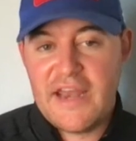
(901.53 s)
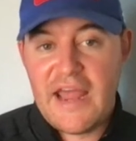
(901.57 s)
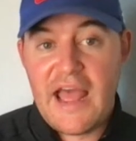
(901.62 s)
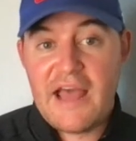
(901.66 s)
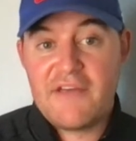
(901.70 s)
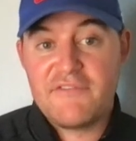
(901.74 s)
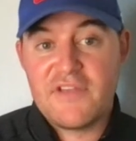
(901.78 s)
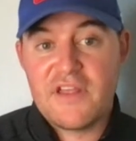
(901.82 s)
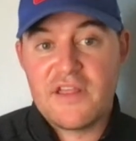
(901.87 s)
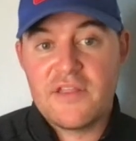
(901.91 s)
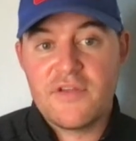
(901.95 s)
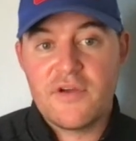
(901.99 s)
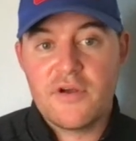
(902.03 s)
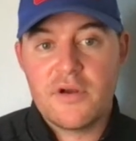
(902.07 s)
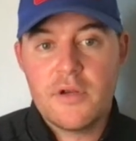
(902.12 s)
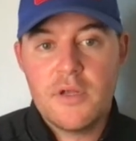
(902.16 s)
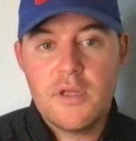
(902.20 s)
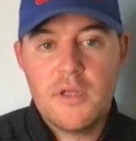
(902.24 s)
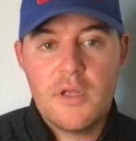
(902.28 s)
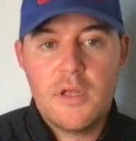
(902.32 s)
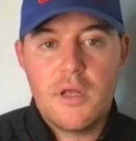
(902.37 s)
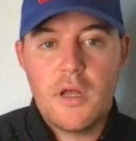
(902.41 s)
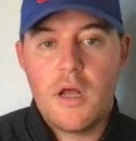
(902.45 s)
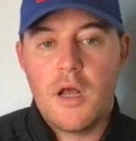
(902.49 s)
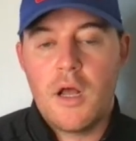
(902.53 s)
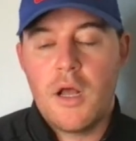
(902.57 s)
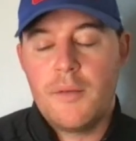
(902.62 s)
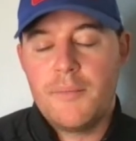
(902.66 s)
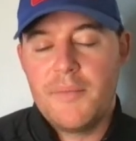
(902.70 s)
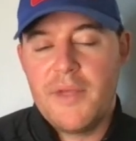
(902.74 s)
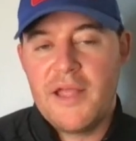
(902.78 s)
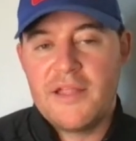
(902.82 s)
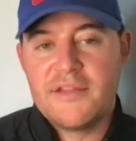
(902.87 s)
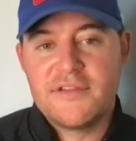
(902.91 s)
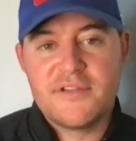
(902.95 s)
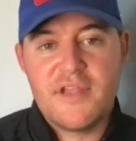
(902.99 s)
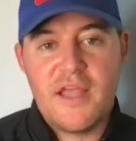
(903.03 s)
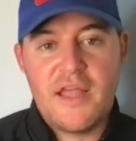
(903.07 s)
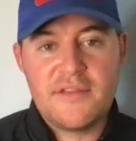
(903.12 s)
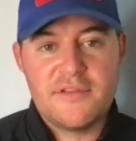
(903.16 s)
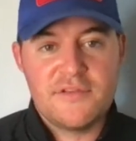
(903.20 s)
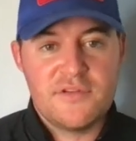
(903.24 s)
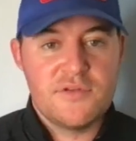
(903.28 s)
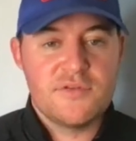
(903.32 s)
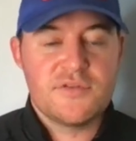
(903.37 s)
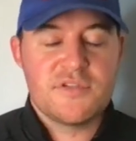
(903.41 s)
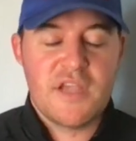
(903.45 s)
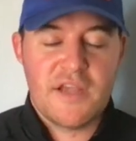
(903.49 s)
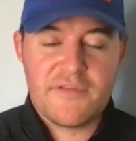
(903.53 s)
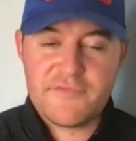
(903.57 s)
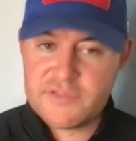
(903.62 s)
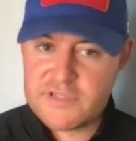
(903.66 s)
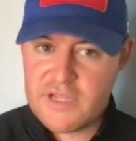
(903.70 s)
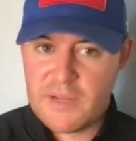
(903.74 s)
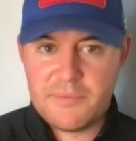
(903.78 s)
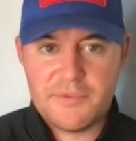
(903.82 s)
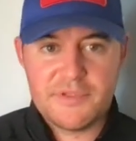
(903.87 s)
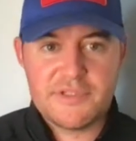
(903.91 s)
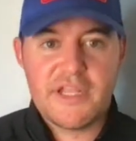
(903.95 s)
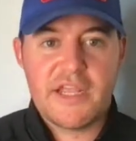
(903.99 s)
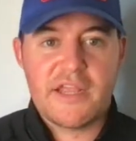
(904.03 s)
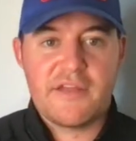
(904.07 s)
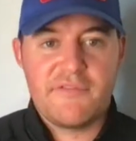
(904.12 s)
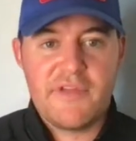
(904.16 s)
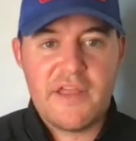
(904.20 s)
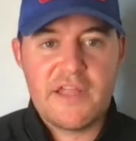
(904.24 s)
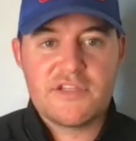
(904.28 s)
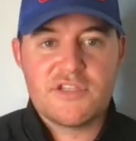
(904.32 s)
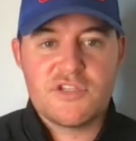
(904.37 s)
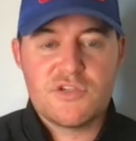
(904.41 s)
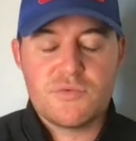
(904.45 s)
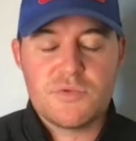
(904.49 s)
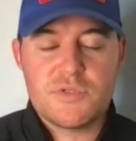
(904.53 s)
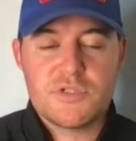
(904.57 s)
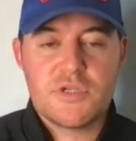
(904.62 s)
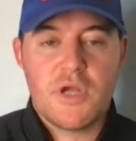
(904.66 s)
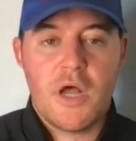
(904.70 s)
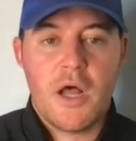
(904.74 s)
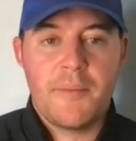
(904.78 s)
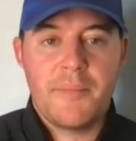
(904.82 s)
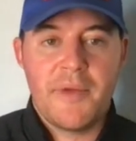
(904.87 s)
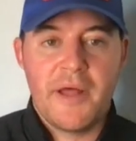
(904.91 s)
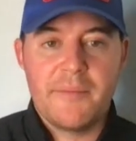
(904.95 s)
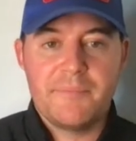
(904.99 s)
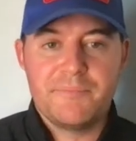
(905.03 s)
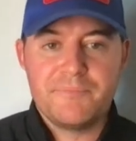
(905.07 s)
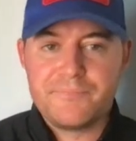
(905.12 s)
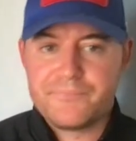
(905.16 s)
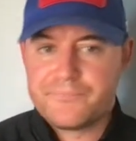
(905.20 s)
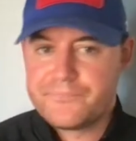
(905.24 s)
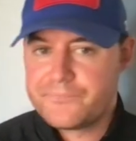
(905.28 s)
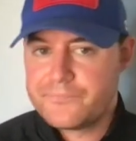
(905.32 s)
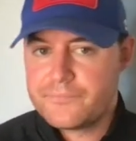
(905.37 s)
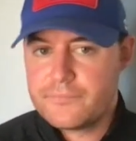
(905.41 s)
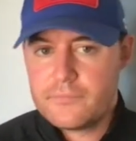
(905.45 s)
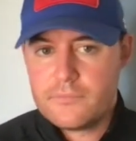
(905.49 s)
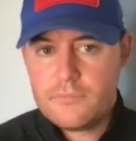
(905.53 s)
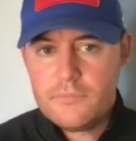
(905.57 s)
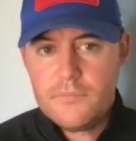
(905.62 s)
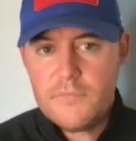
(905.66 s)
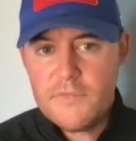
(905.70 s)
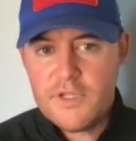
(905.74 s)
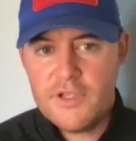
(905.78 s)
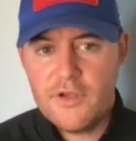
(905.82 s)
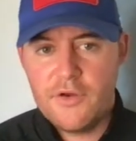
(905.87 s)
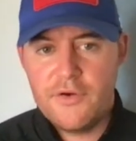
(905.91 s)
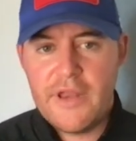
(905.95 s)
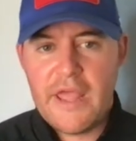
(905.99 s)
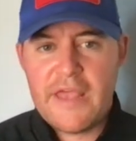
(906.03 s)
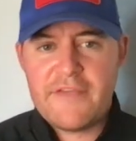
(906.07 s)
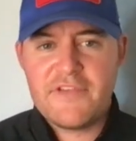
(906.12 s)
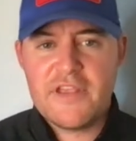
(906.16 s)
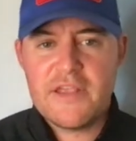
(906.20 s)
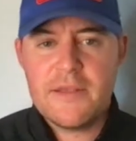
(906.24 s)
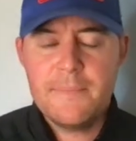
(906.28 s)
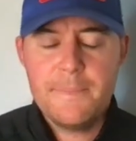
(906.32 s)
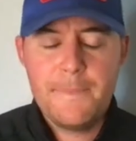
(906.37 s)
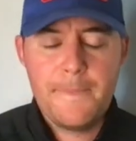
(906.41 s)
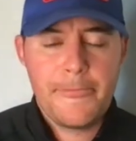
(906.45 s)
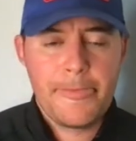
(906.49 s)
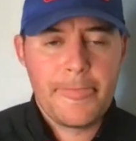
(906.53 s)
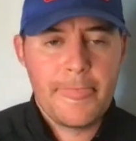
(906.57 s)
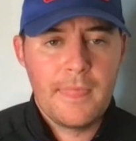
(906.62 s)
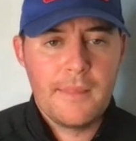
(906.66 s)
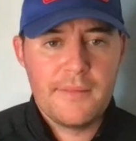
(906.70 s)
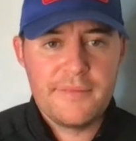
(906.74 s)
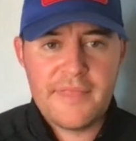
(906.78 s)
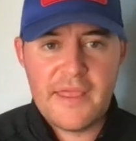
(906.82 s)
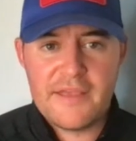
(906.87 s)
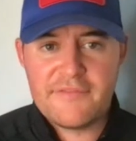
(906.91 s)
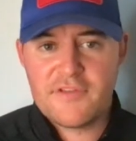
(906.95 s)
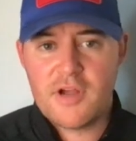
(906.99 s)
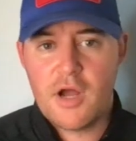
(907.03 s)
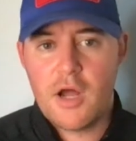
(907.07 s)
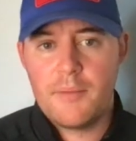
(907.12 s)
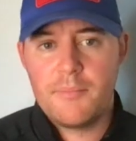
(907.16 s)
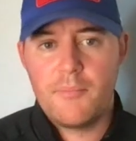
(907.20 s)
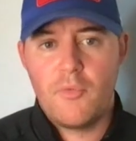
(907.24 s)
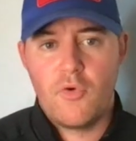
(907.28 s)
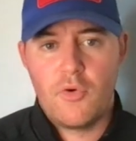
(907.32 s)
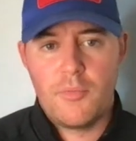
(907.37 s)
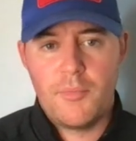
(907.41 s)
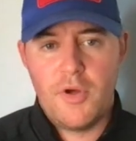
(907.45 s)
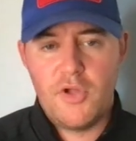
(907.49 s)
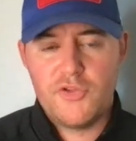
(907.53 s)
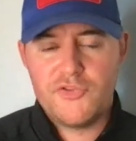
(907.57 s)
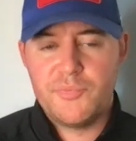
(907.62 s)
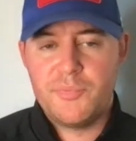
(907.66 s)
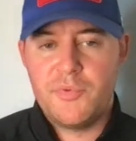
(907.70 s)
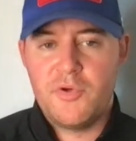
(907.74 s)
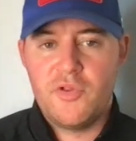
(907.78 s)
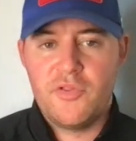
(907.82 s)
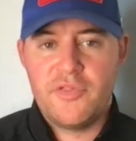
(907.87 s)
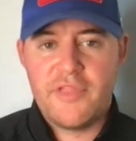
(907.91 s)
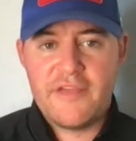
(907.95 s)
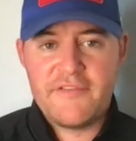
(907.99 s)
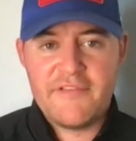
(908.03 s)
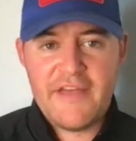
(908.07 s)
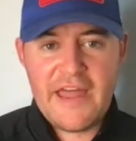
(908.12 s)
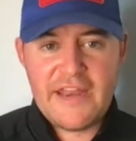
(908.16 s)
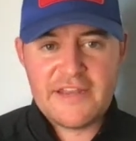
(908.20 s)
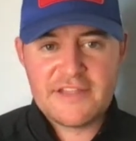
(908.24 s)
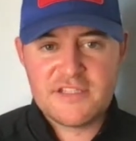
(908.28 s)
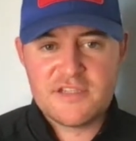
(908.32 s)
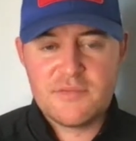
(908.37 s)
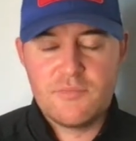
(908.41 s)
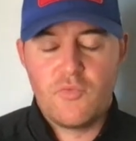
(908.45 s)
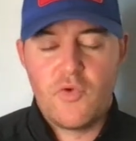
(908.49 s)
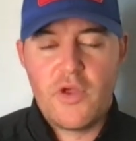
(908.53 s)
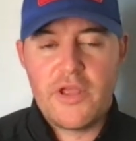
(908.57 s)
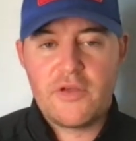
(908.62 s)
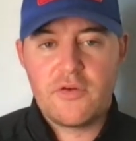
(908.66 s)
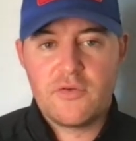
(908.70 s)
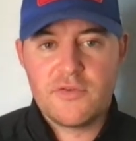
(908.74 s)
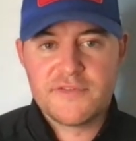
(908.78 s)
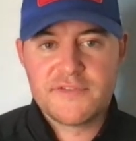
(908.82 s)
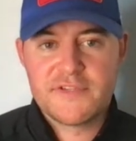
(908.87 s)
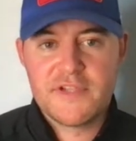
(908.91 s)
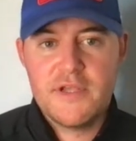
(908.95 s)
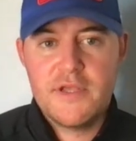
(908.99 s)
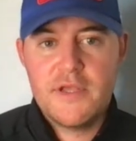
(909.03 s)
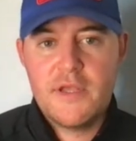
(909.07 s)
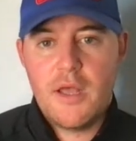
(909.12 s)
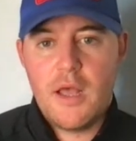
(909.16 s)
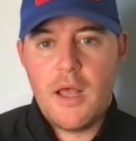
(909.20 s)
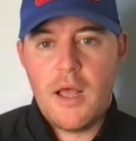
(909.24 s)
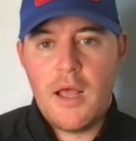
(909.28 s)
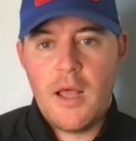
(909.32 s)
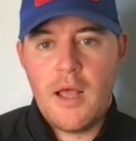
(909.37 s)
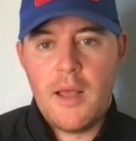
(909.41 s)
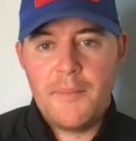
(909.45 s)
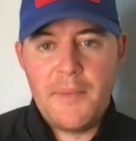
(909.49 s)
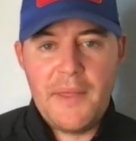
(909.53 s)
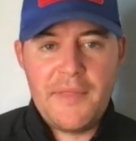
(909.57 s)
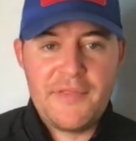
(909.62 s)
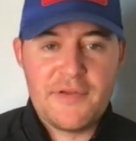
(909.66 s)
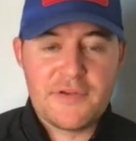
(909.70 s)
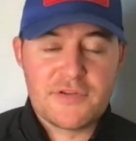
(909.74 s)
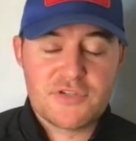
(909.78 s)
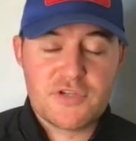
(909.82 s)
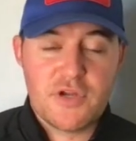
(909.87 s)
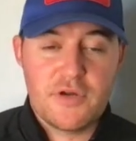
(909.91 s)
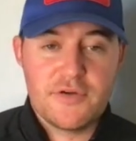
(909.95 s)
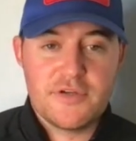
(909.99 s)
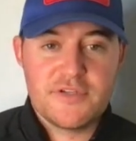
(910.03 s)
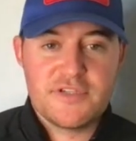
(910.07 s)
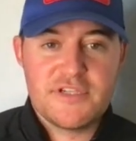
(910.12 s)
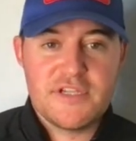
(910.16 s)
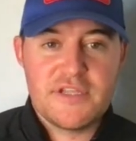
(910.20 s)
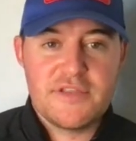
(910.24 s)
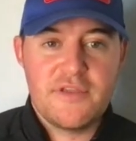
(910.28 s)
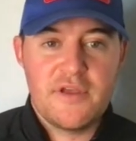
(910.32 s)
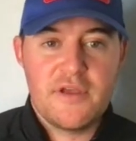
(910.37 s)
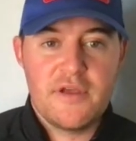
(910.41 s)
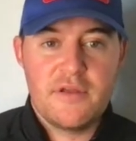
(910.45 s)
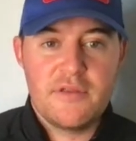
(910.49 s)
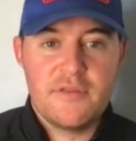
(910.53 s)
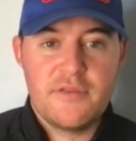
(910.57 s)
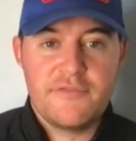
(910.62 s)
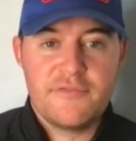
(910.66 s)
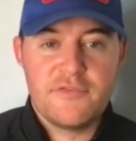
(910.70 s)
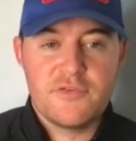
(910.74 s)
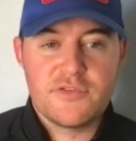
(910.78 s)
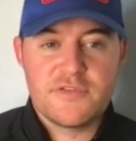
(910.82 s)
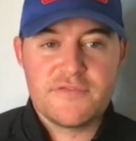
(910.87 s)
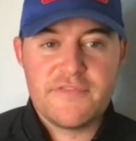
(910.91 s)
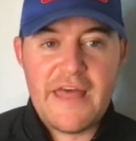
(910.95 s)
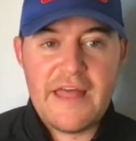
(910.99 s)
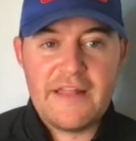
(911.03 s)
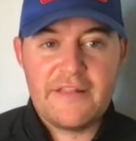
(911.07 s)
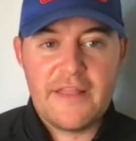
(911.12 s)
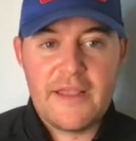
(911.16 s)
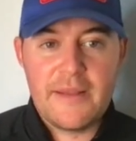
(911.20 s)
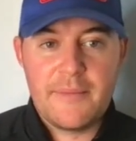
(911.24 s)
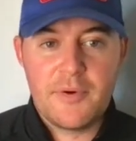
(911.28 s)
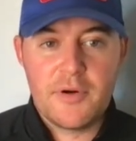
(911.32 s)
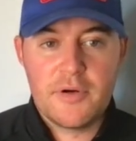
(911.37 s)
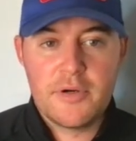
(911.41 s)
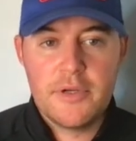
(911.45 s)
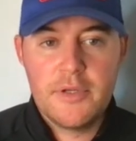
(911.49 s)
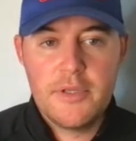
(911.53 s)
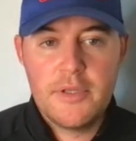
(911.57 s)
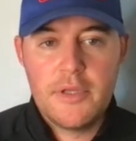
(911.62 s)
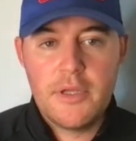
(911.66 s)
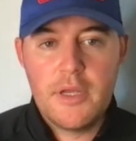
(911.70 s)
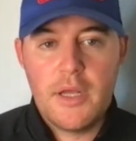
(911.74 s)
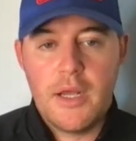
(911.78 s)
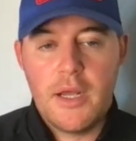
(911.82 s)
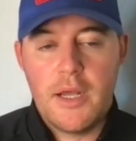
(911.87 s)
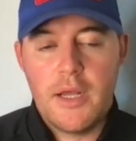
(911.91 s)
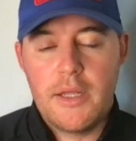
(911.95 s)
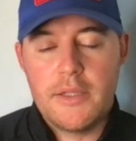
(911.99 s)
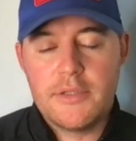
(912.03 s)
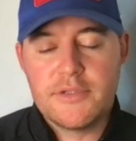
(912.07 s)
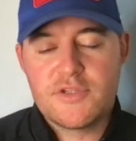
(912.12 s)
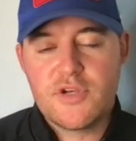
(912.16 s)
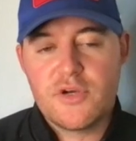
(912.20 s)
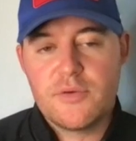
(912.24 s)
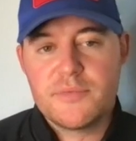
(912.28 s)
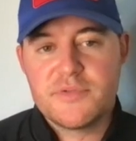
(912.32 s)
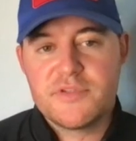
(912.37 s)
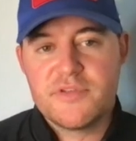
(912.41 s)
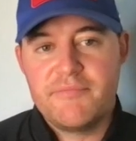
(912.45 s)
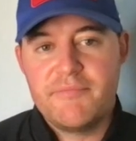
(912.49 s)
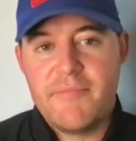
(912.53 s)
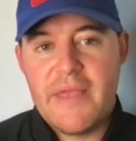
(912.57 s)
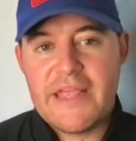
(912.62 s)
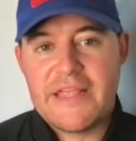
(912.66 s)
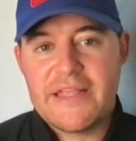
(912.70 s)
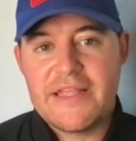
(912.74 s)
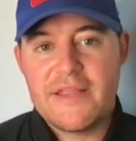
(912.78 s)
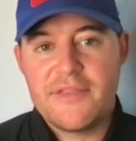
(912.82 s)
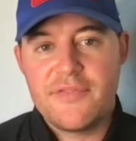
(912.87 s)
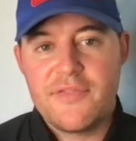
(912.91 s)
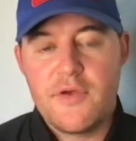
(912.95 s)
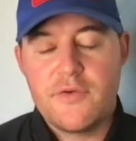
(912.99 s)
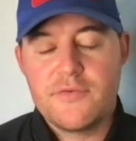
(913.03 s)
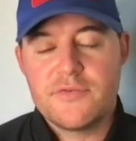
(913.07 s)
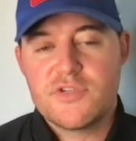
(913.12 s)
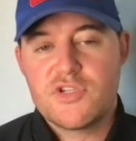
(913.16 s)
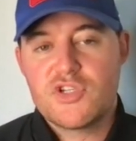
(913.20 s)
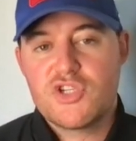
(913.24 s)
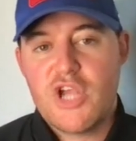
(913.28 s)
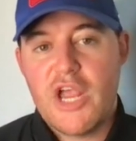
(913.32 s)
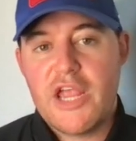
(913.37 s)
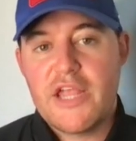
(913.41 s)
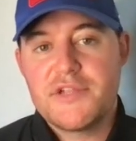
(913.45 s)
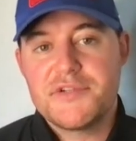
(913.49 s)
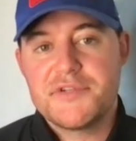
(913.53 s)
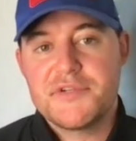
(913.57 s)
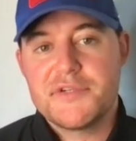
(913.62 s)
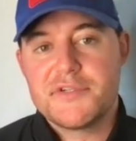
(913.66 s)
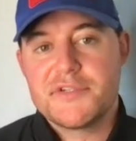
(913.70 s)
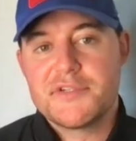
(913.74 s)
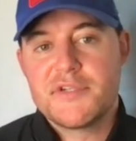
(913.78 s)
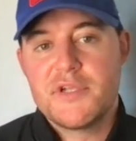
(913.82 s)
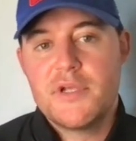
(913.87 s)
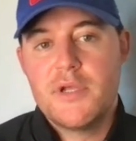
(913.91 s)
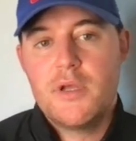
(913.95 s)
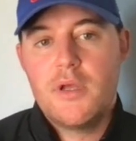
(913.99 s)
half either, and UCF was able to take advantage, as we saw. But, you know, Navy, they've gone more multiple. They've added some wrinkles, and they're starting to see the fruits of that labor in terms of making those changes